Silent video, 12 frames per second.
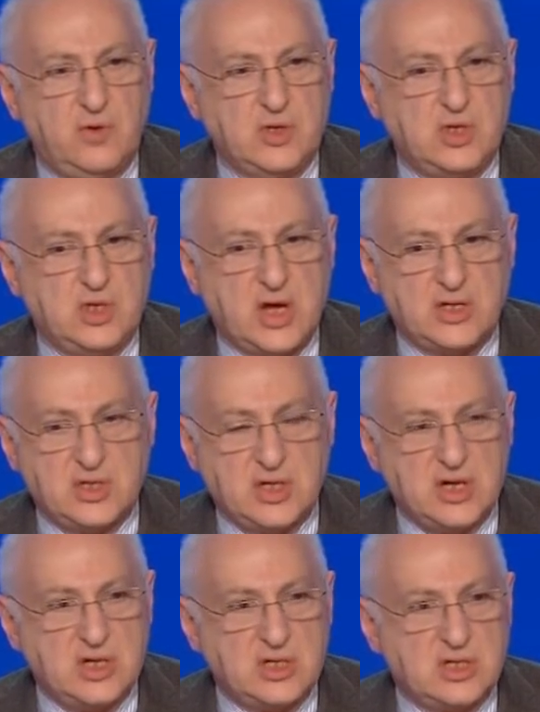for
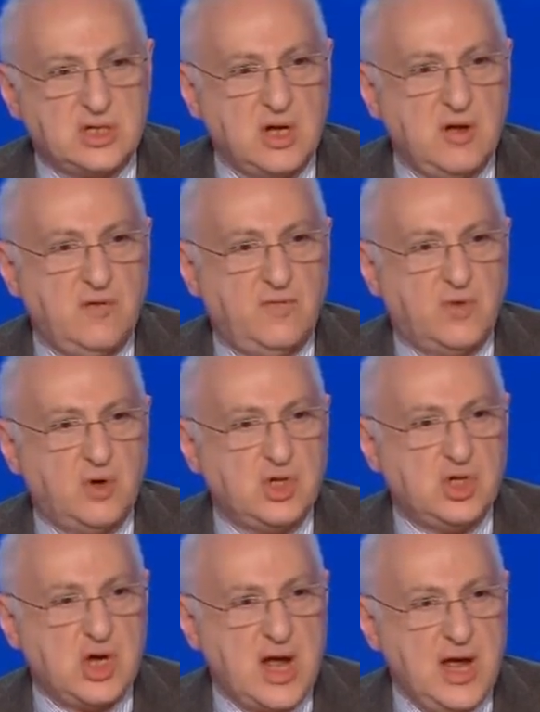justice, for
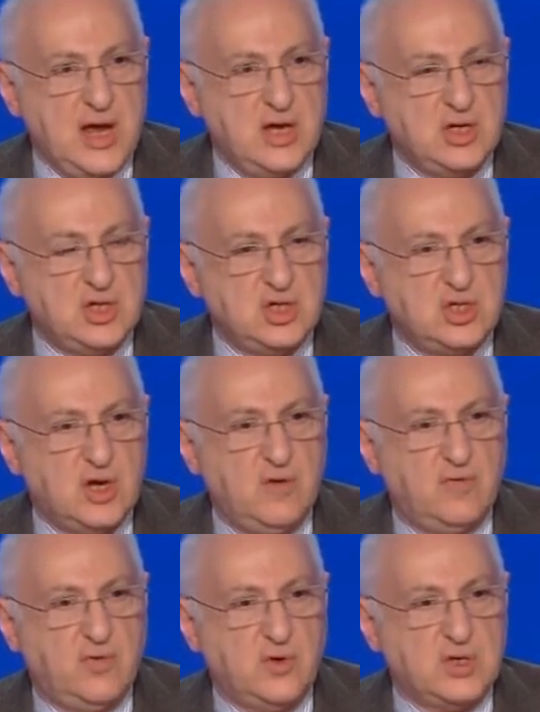change,
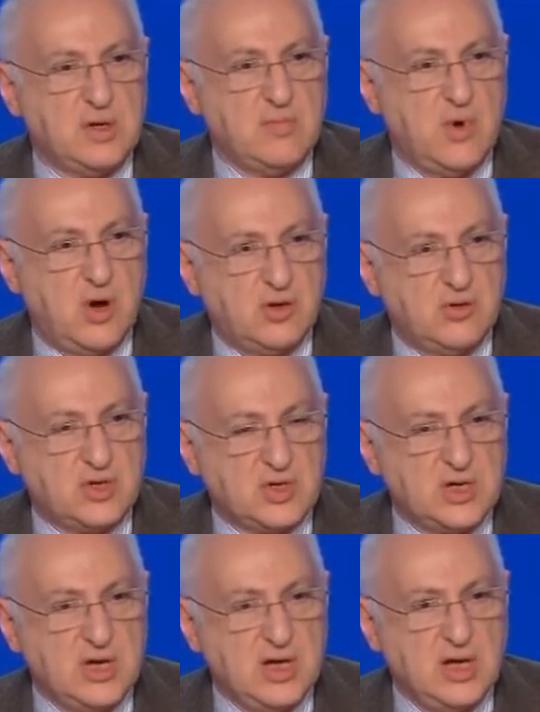for
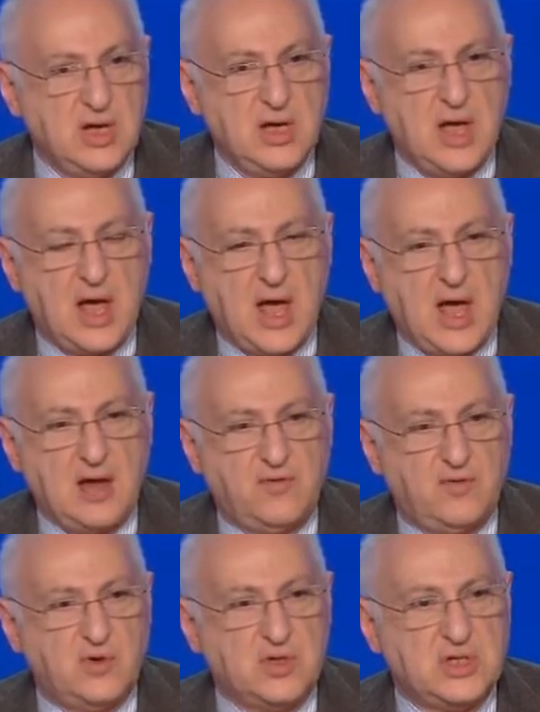democracy,
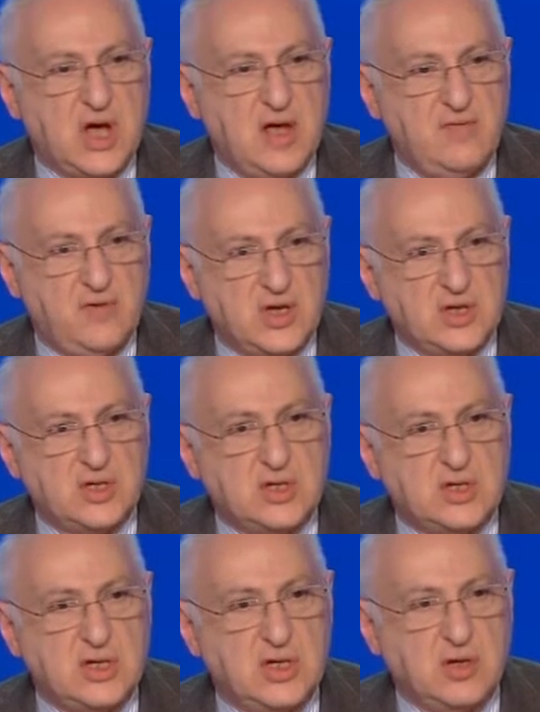and for
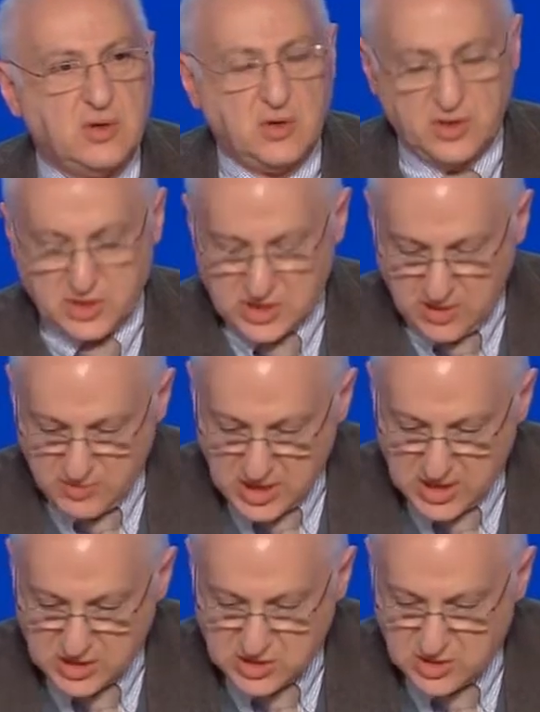diversity, all
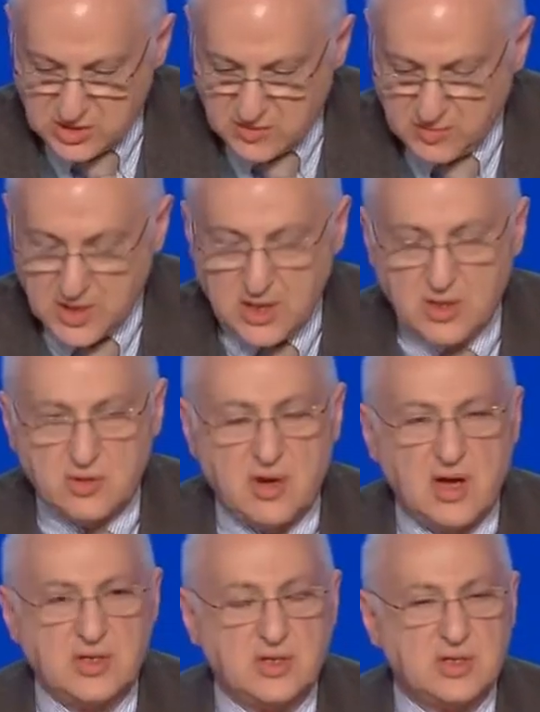subjects that have been
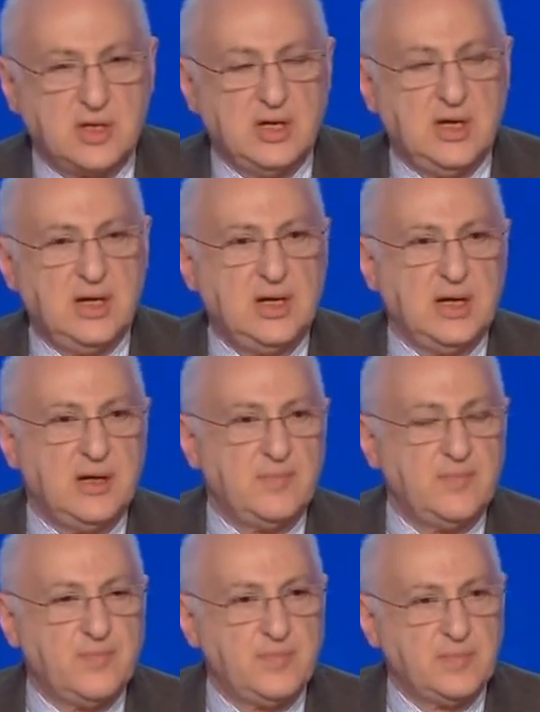addressed earlier.